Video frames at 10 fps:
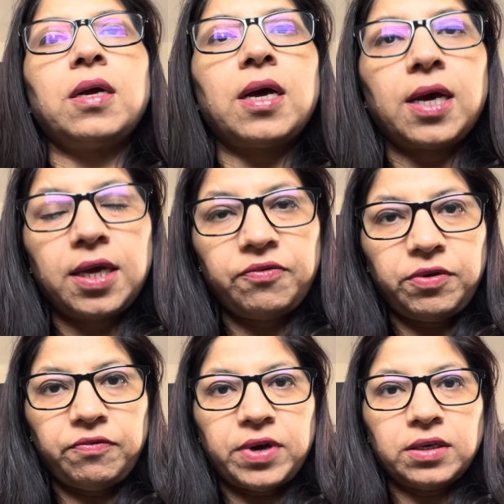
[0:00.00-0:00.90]
Hi
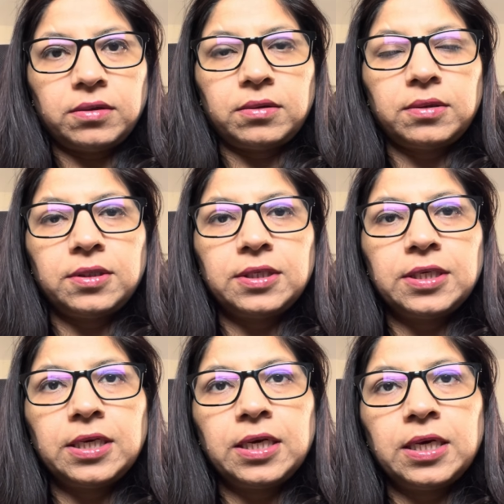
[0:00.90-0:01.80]
everyone.
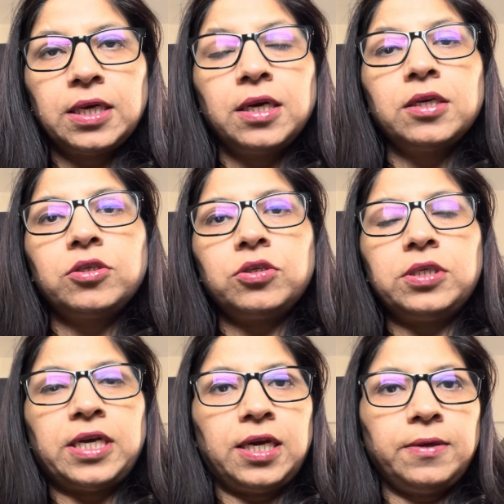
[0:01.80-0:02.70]

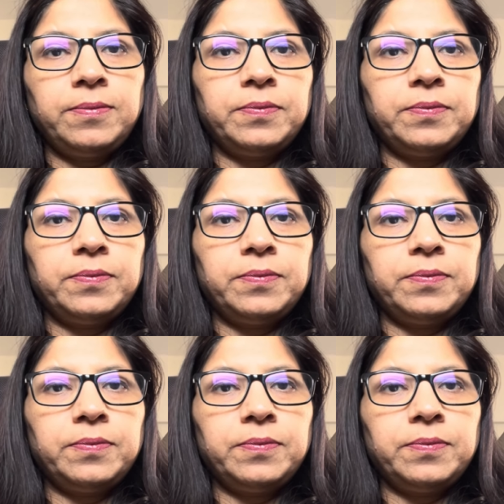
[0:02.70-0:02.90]
Today,